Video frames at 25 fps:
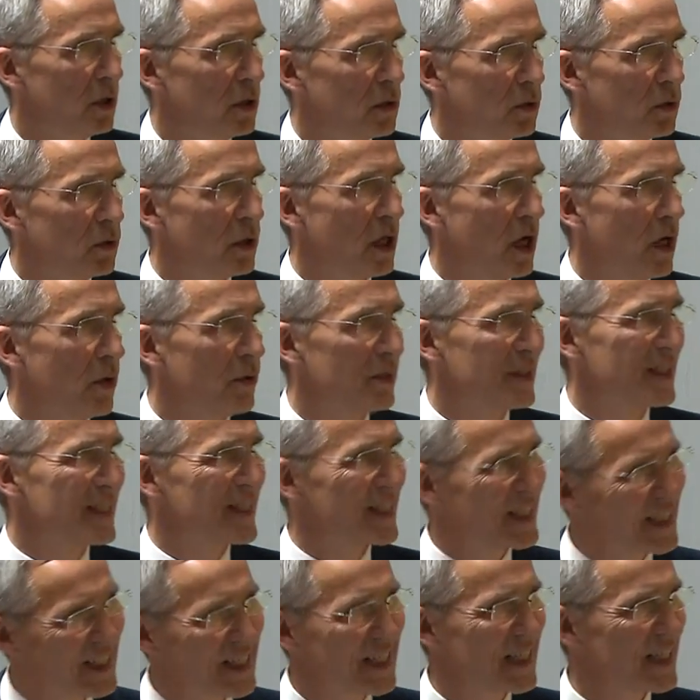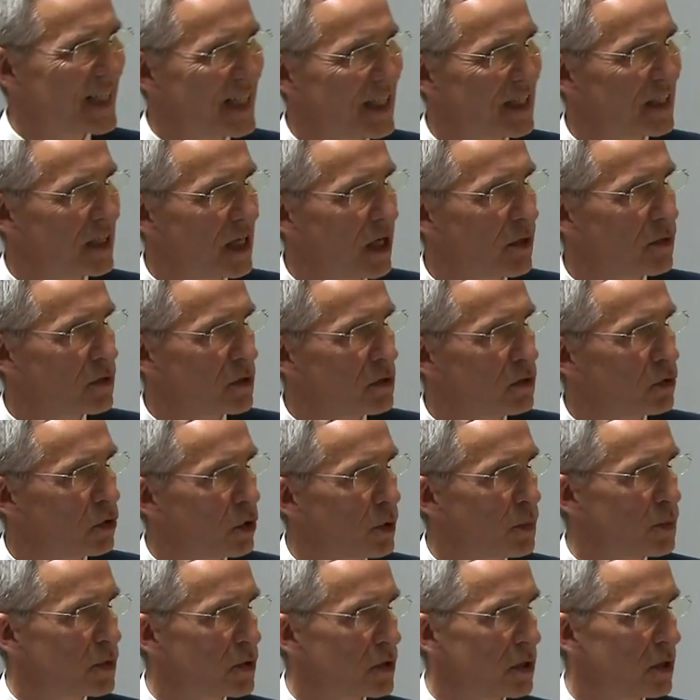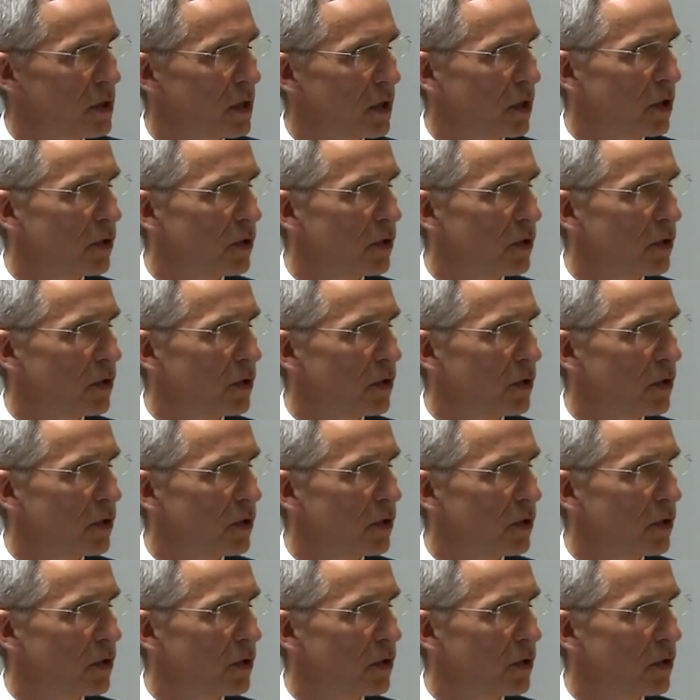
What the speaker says: to now 16,000 troops